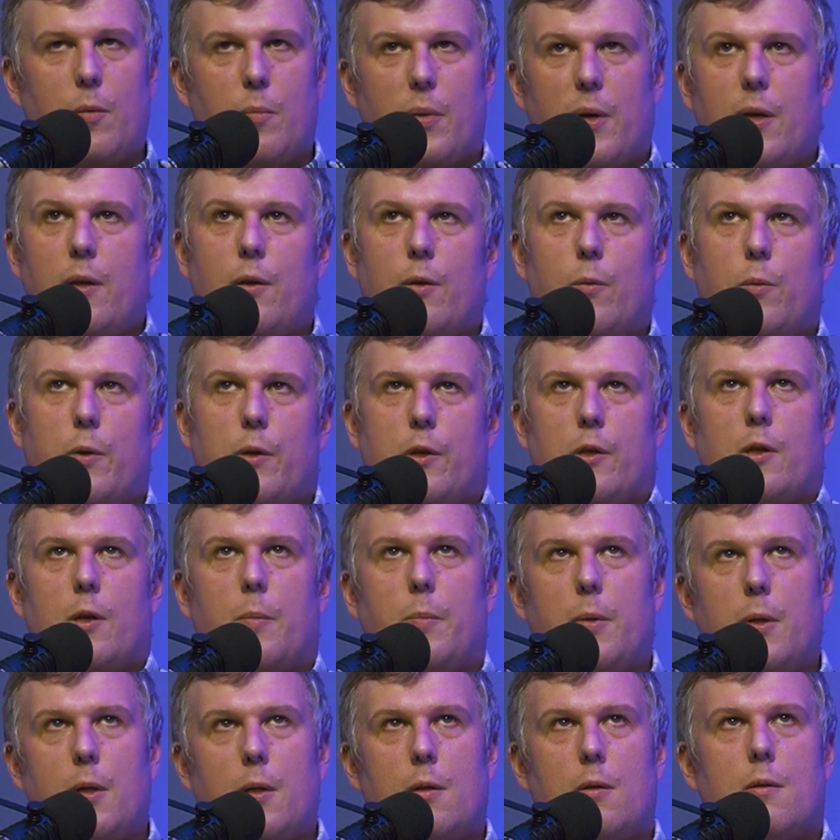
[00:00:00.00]
been the
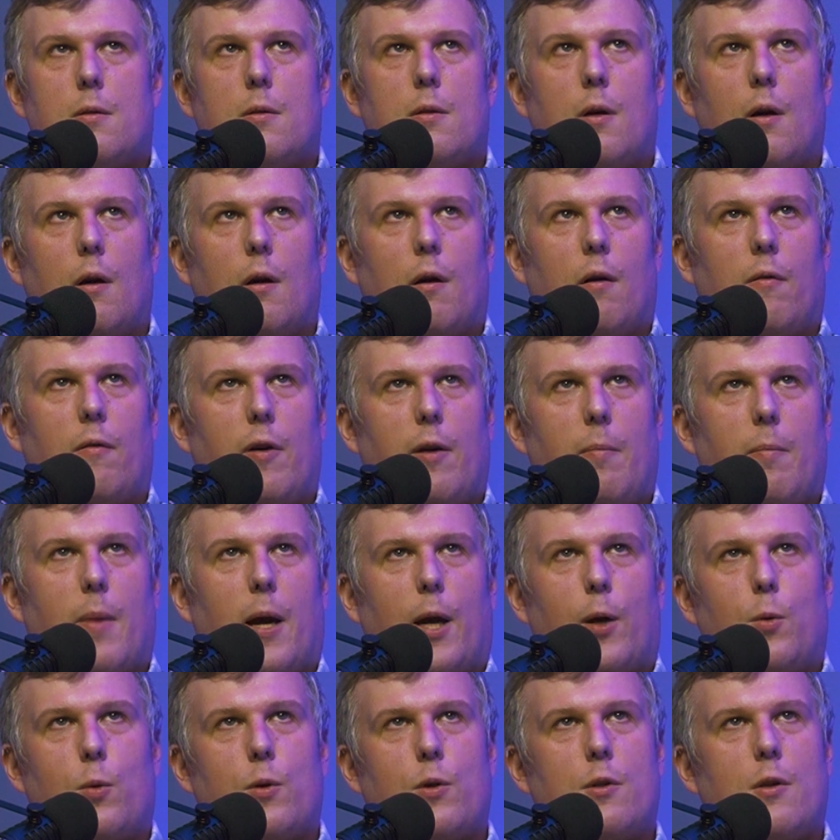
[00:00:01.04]
recipient of a
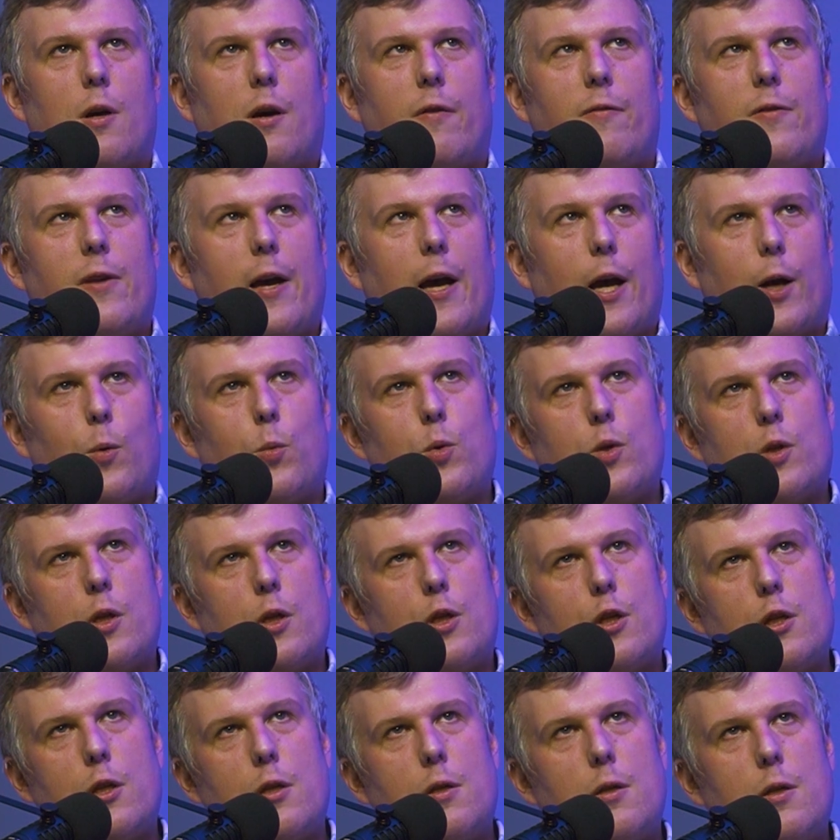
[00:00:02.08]
Microsoft
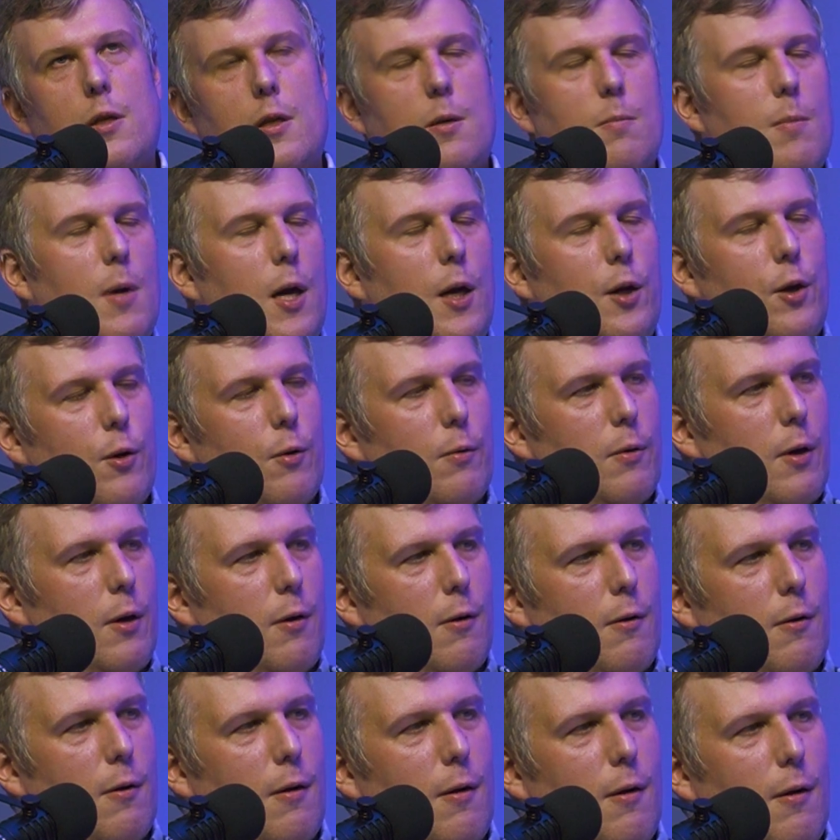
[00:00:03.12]
acquisition in my
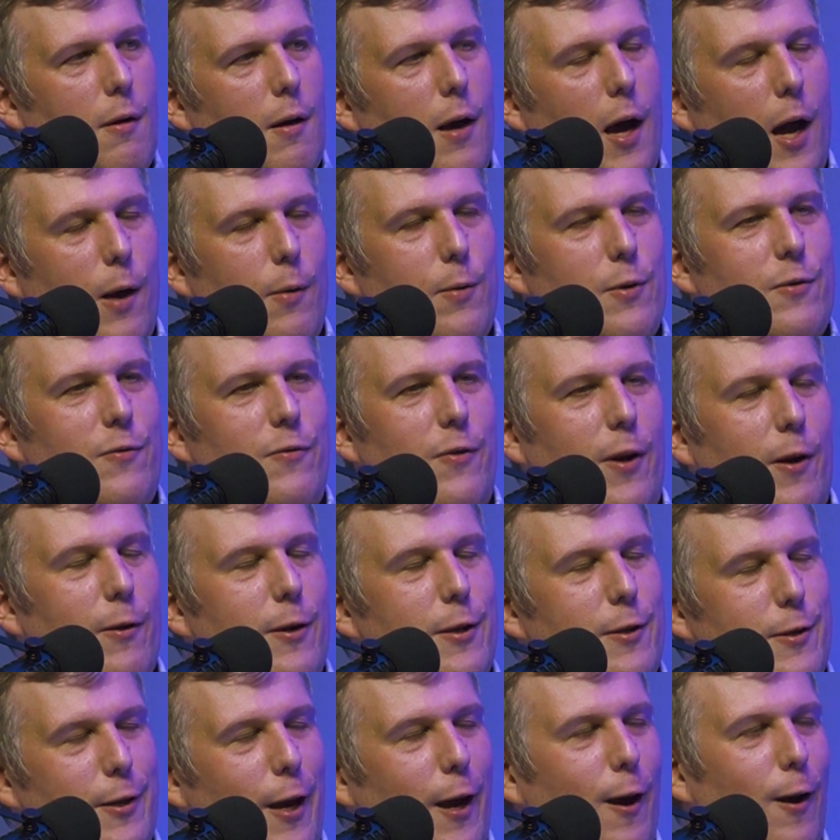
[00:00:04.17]
career, I was very
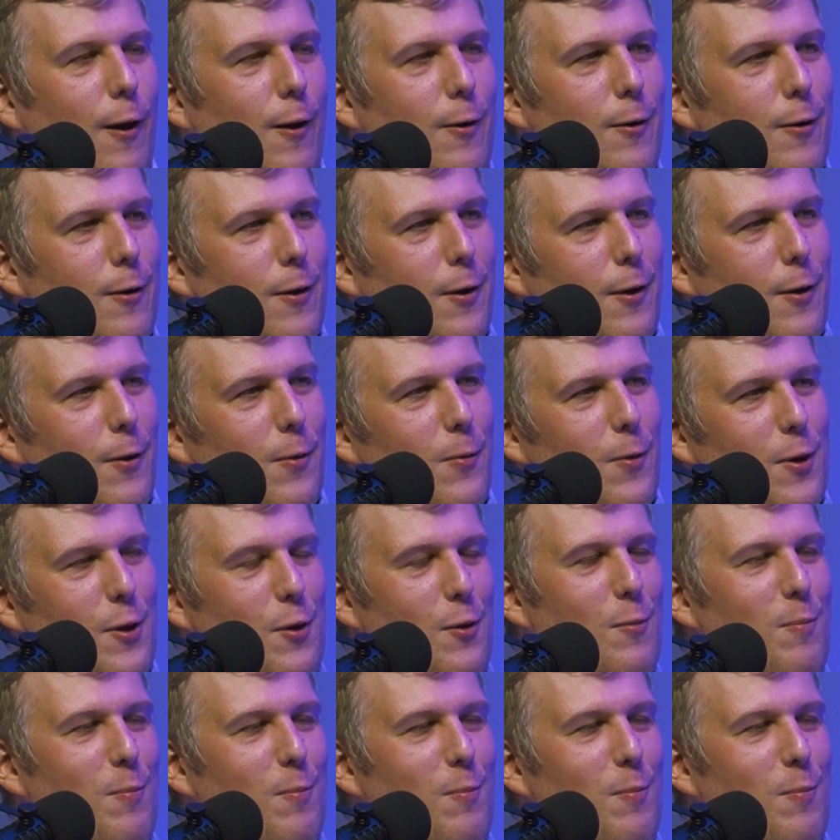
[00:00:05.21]
scared when you